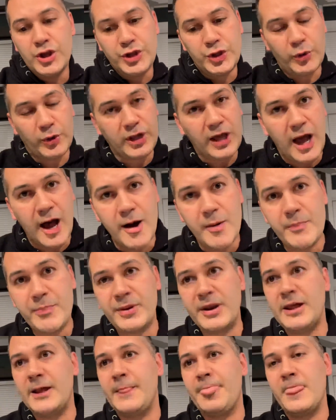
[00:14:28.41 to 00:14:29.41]
Your
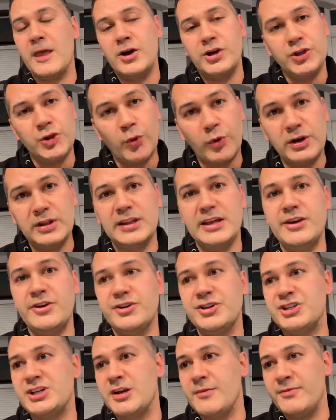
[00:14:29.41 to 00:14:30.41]
company, your
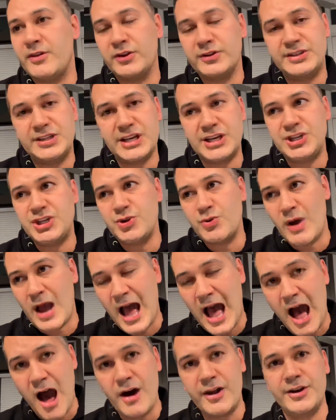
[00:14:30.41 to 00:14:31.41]
leadership, they'll teach you
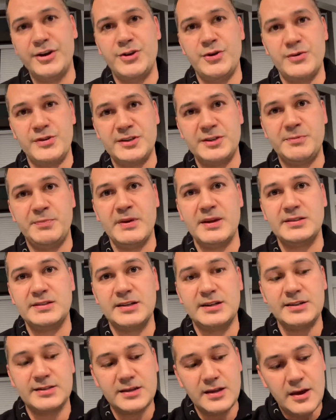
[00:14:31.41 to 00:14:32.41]
how to do this
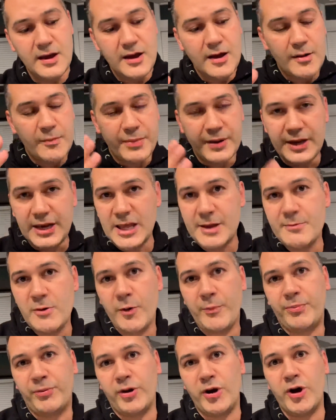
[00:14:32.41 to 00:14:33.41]
business. But
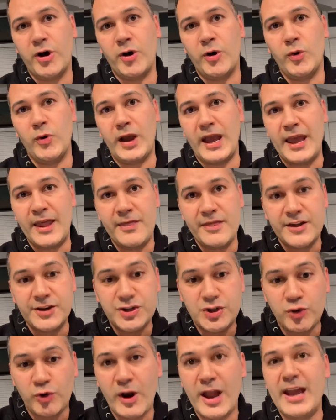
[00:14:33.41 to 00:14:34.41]
Nemopro and the
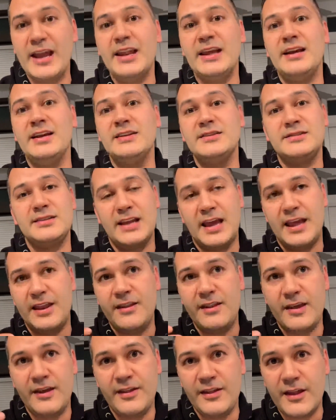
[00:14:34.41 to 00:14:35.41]
trainings
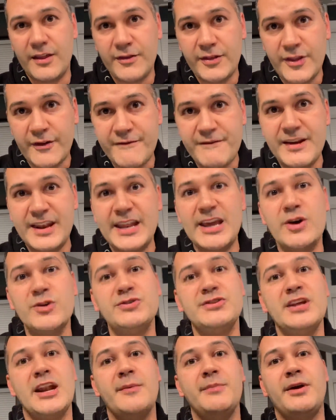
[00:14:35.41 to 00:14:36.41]
and the
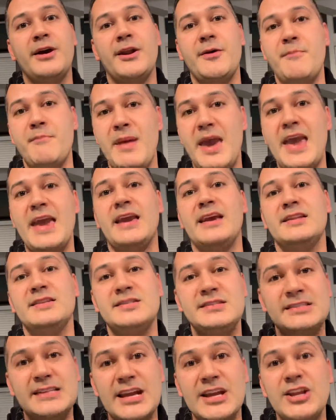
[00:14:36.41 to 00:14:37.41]
videos that I'm going to make and
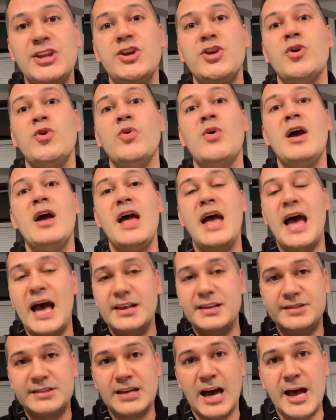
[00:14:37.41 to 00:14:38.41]
send you
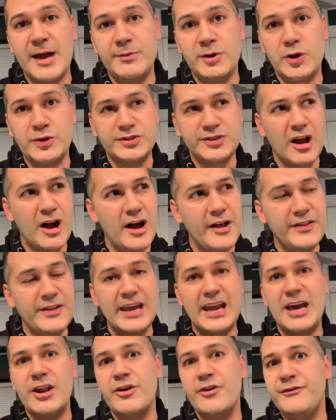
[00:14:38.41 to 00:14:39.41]
as time goes on, the
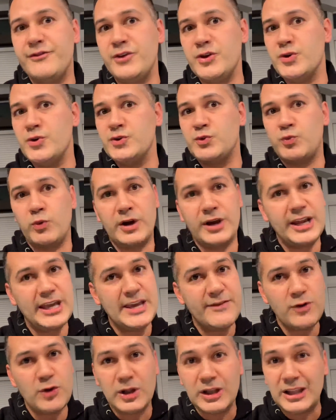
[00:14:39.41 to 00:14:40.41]
interviews, we're going to
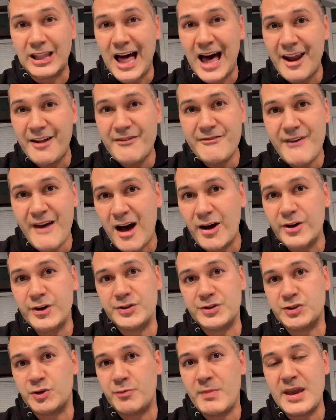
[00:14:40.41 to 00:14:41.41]
give you a lot of
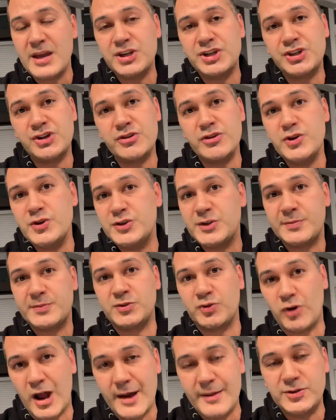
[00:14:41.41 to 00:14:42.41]
value. So make sure you
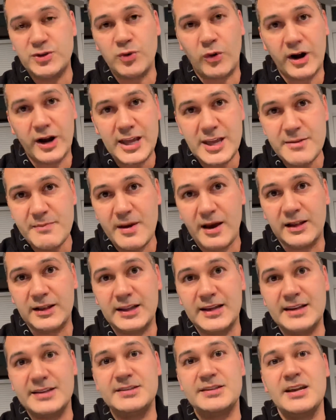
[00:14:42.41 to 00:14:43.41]
subscribe to our email
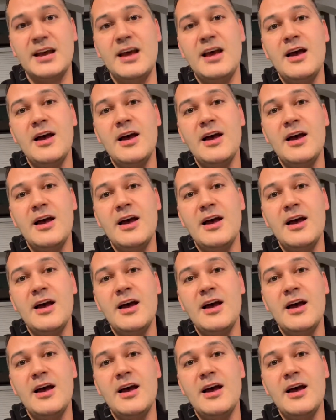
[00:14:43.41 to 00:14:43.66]
list.